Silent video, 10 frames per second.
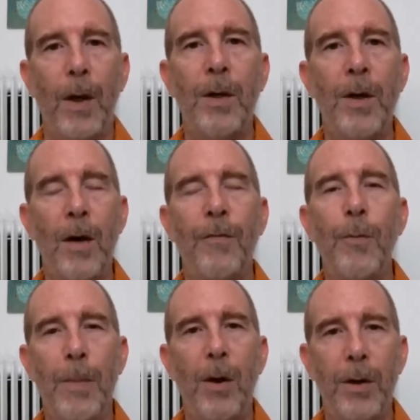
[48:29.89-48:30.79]
enough
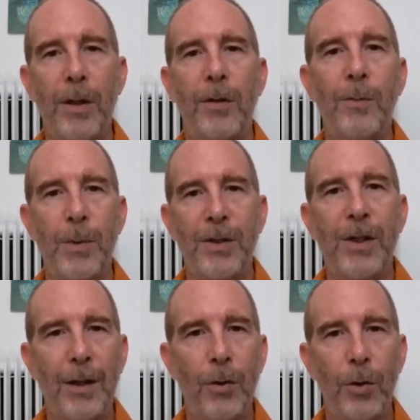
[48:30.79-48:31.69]
about his
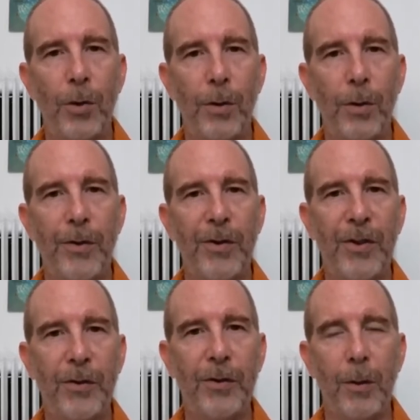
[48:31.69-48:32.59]
particular
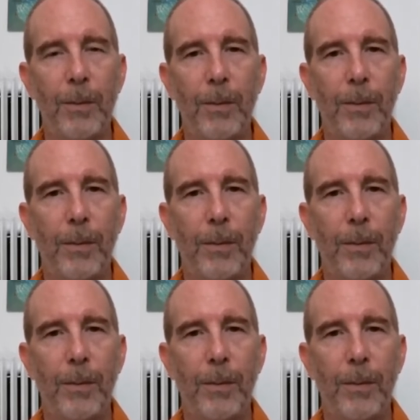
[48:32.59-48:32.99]
system